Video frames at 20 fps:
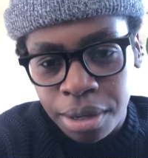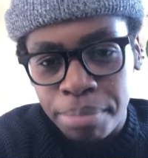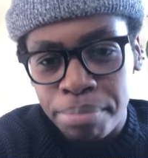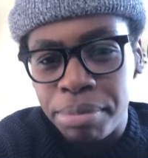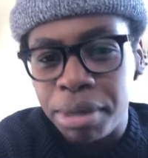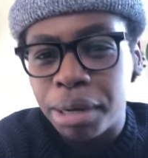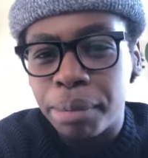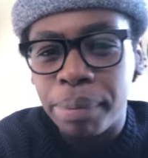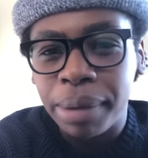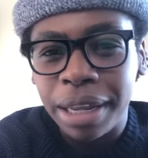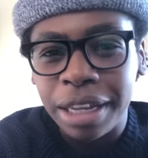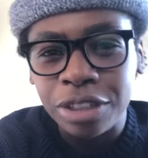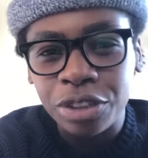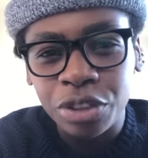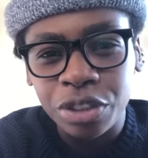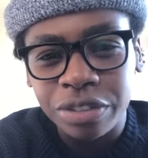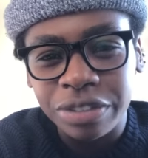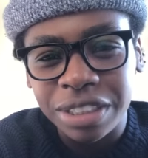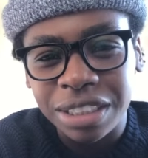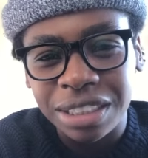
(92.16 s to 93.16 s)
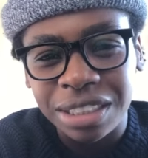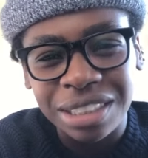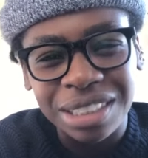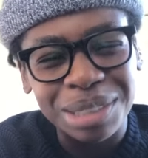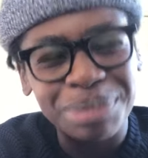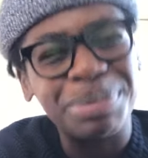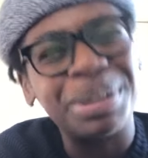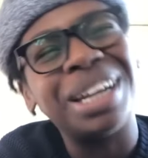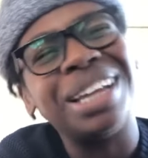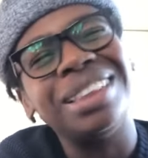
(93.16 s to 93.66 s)
meal plan
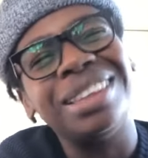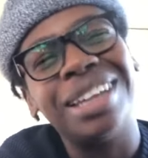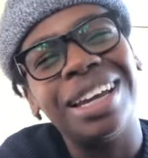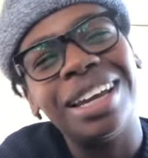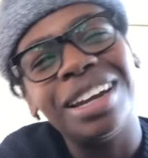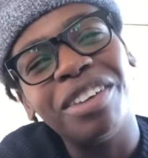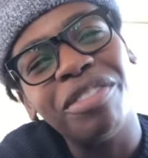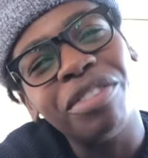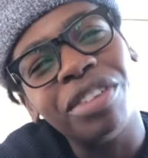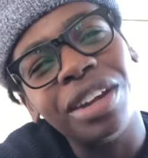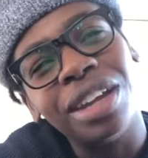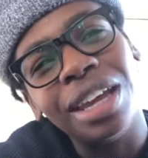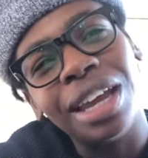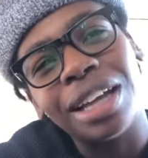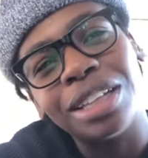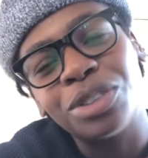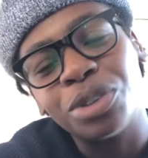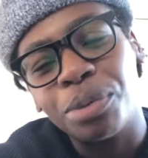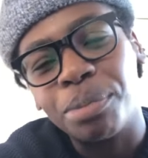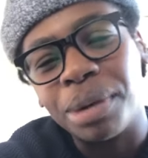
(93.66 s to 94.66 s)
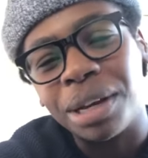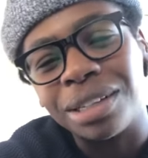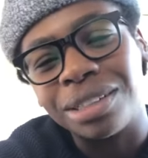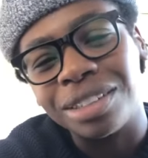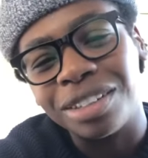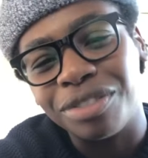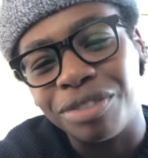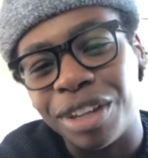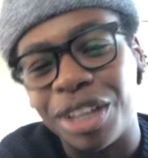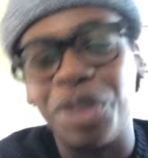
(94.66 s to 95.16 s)
services, but at the end of the day, I told
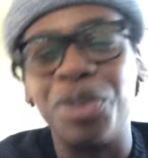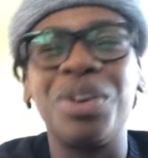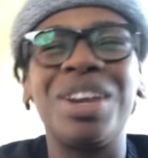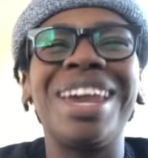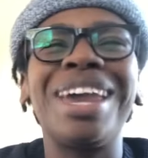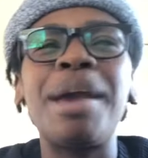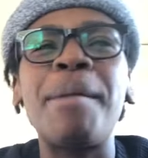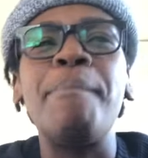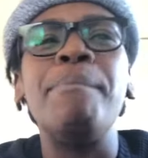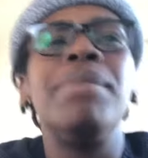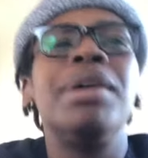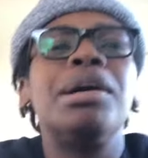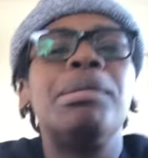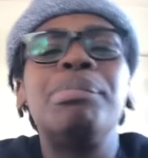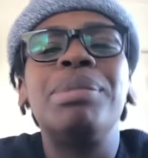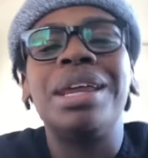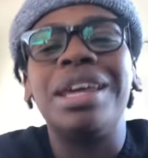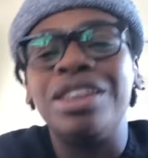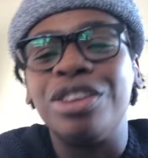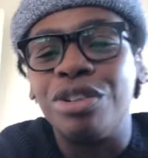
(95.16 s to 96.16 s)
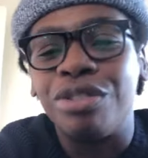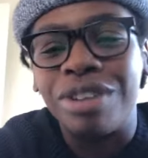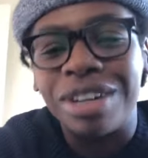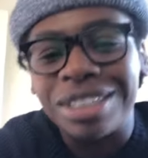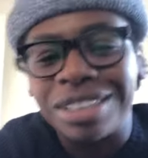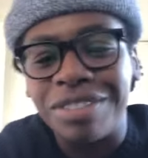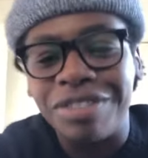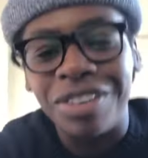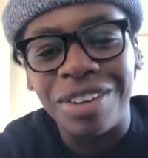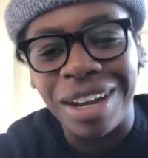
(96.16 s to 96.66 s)
myself, like, you can't meal plan the
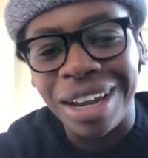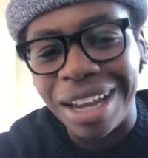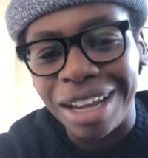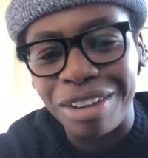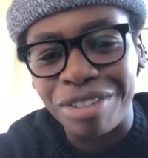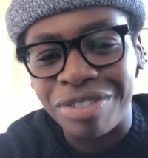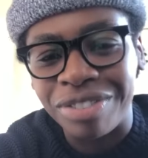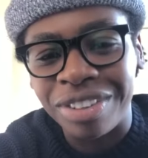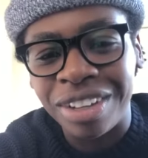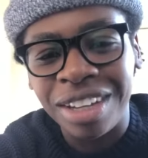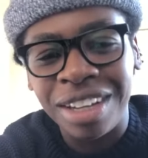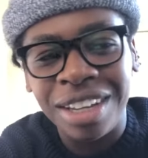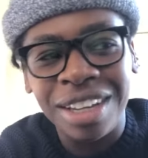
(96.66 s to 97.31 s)
rest of your life.